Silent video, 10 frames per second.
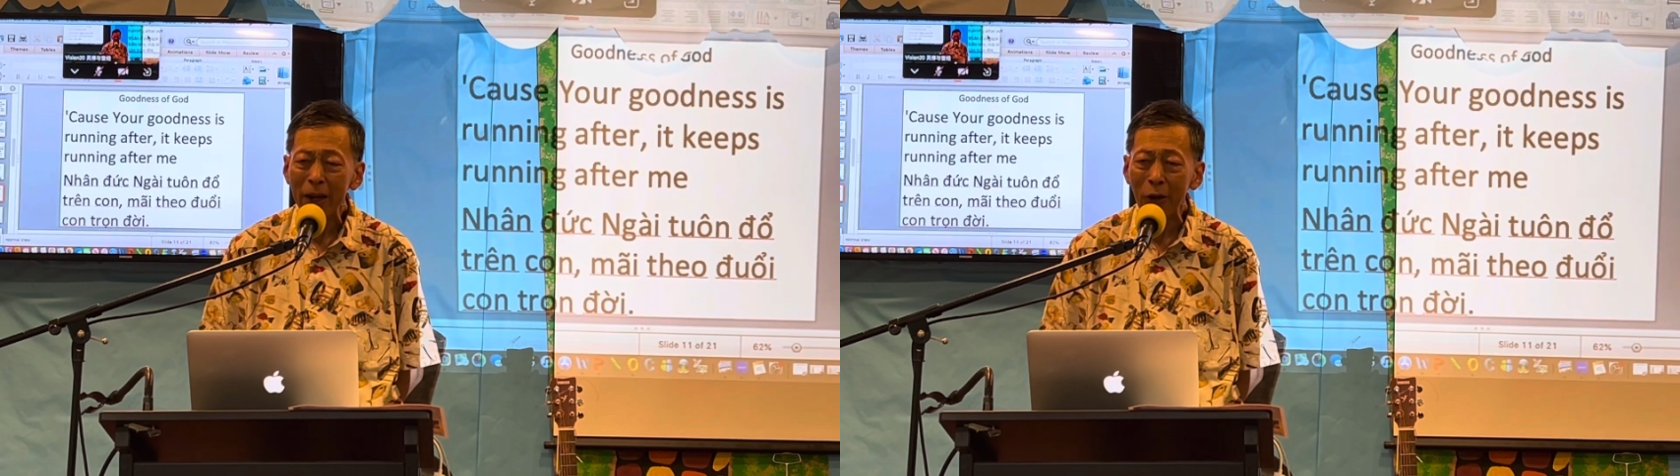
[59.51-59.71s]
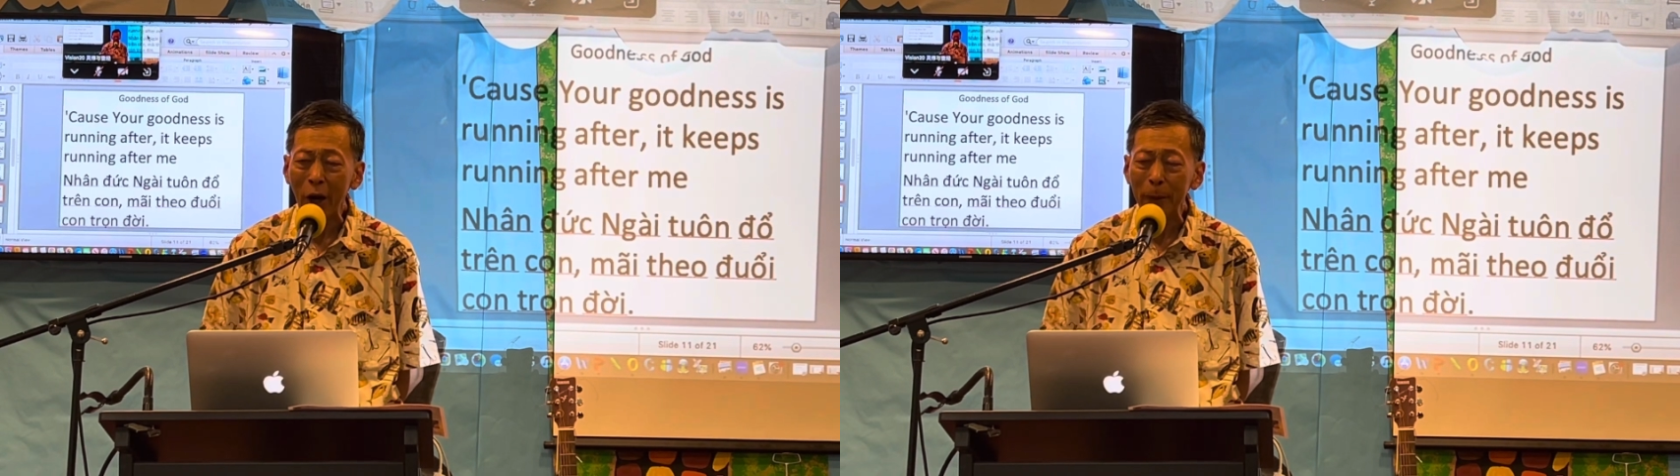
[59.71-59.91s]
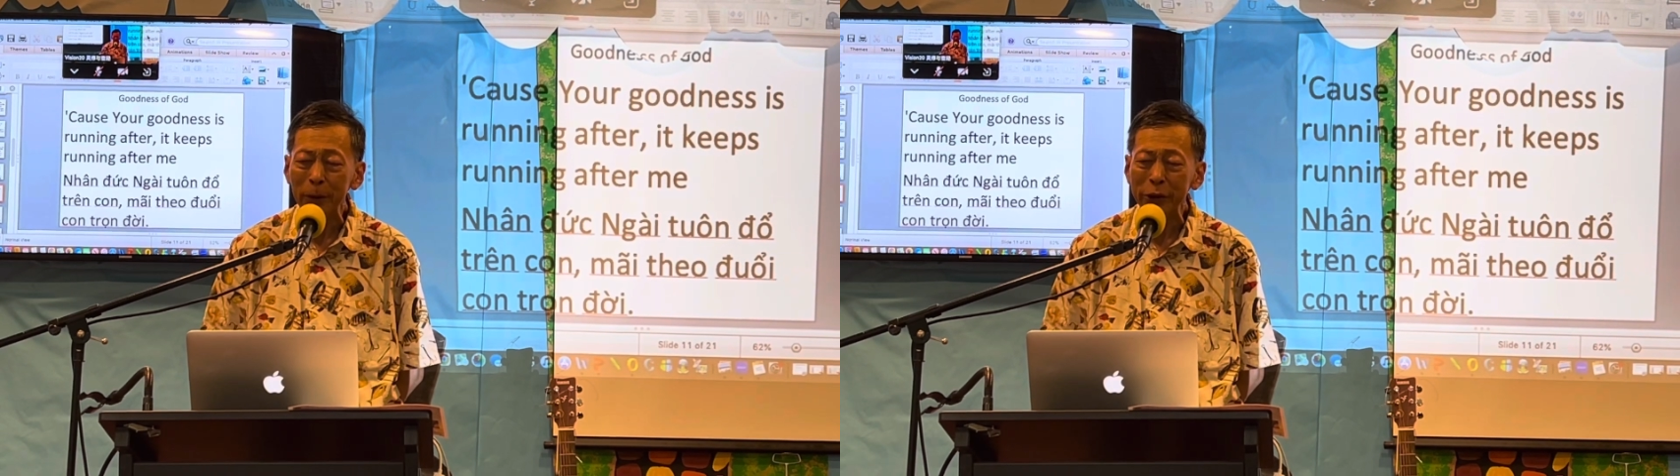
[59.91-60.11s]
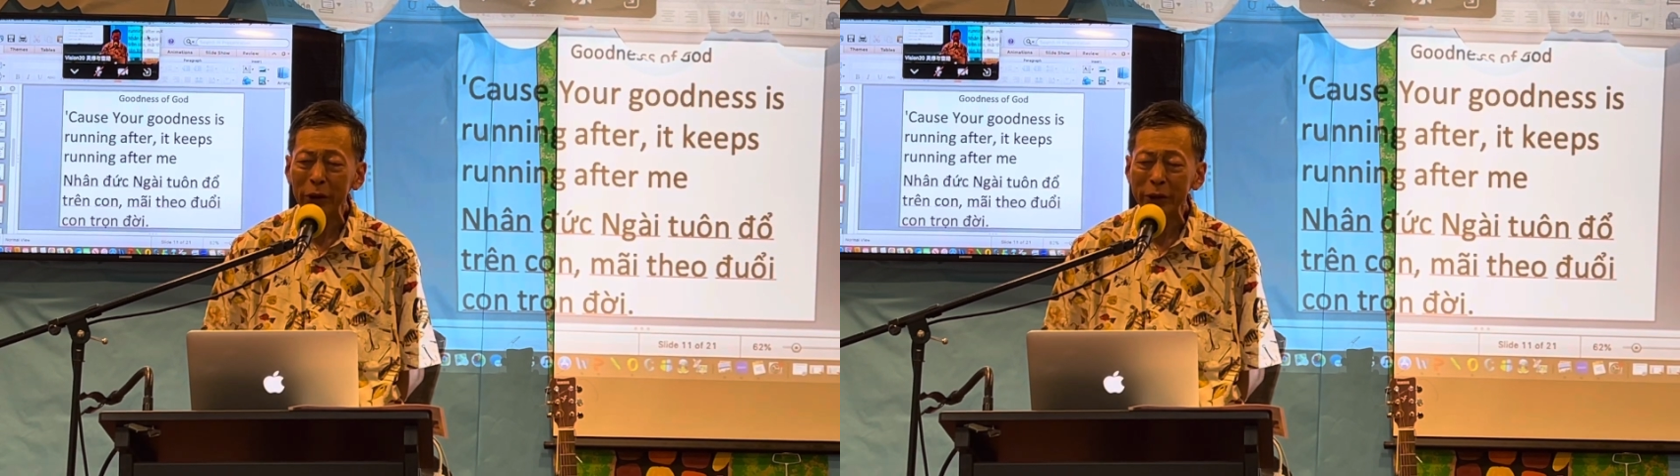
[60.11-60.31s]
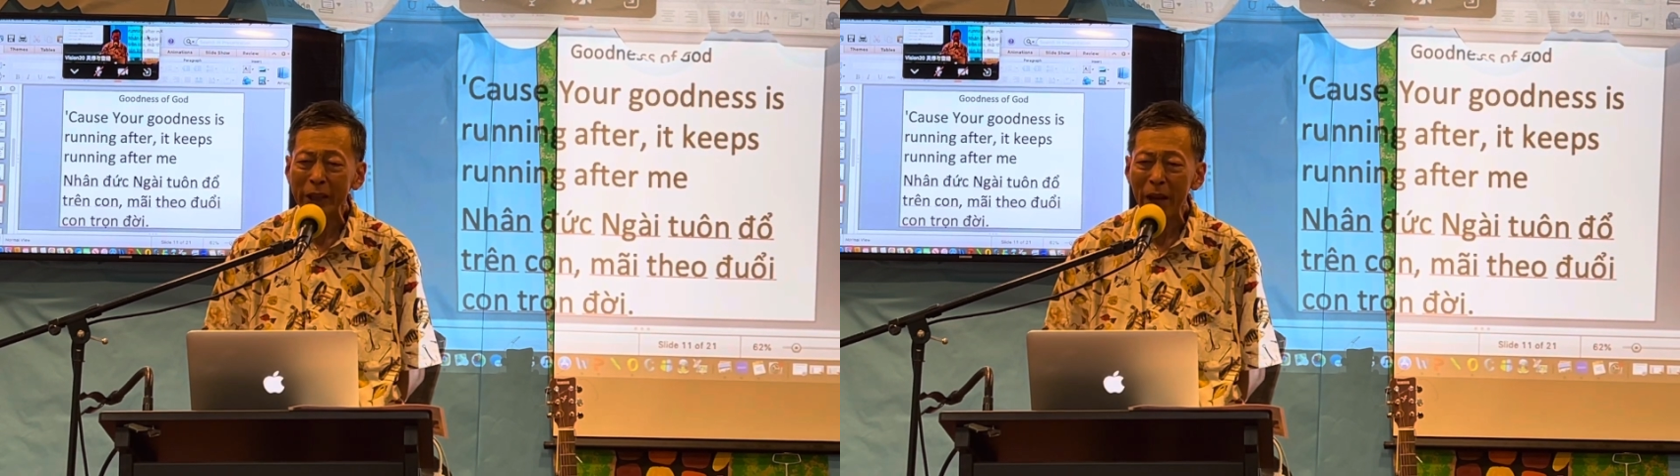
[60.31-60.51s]
Lord and
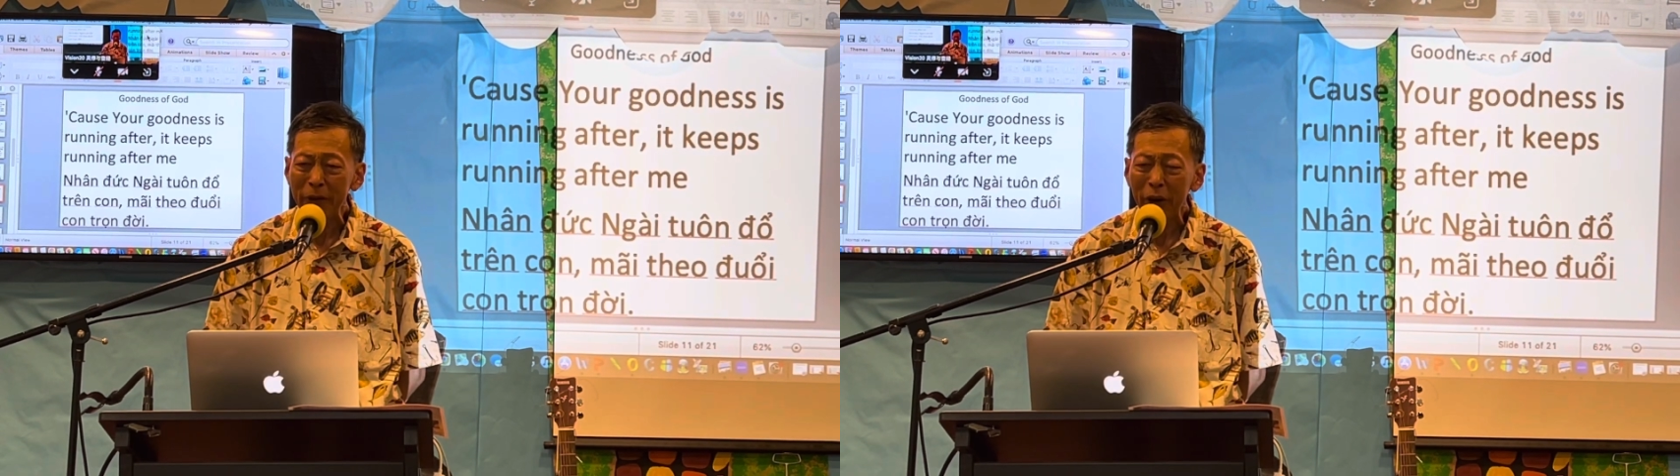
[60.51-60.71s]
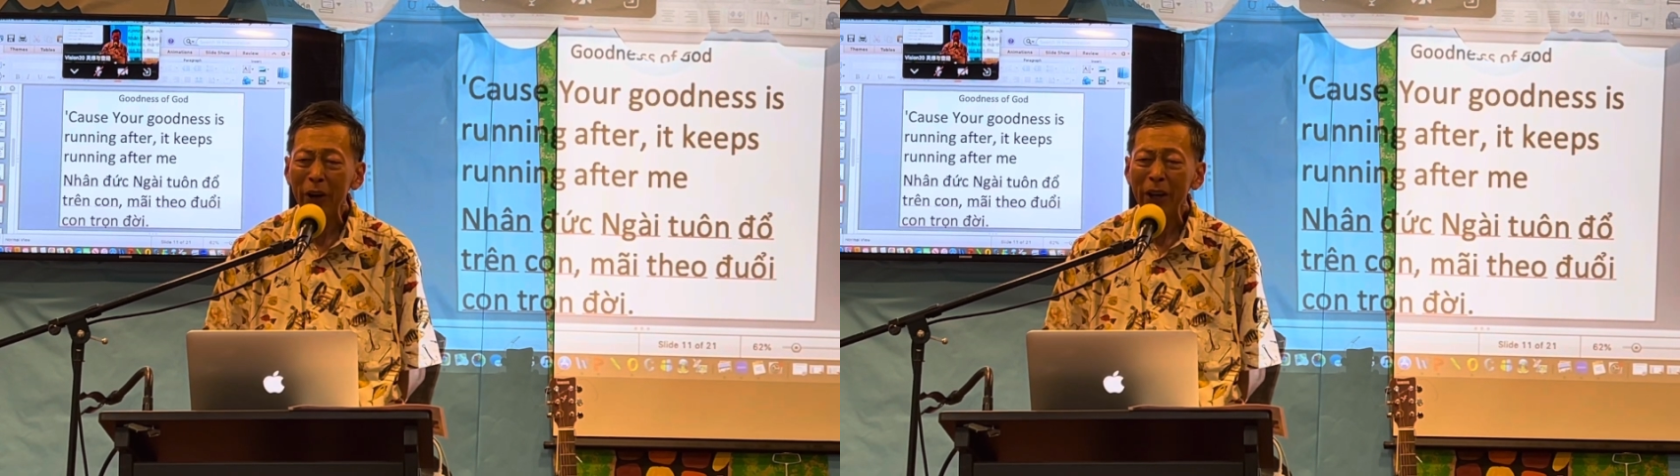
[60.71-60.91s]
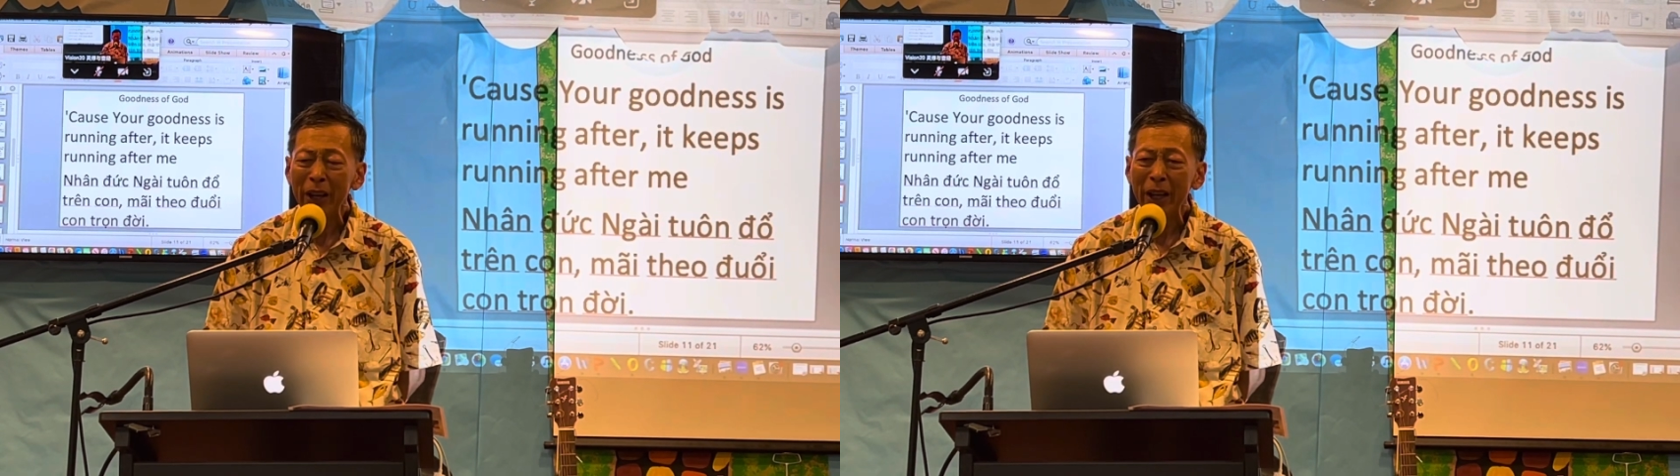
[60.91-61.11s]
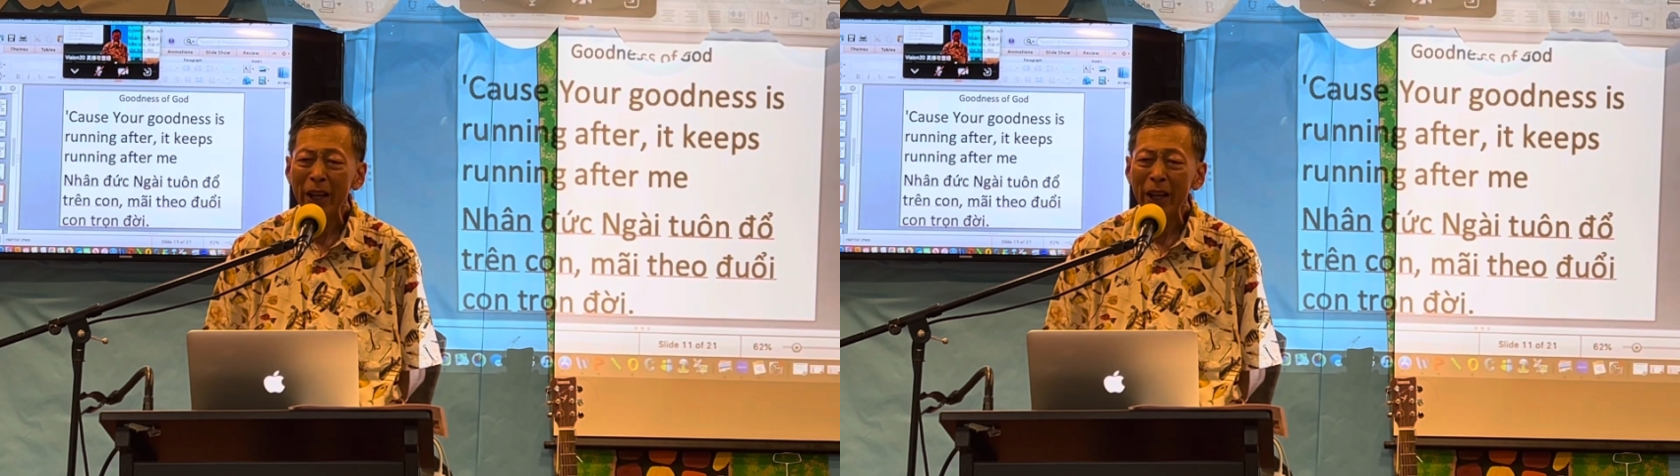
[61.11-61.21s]
personal Savior.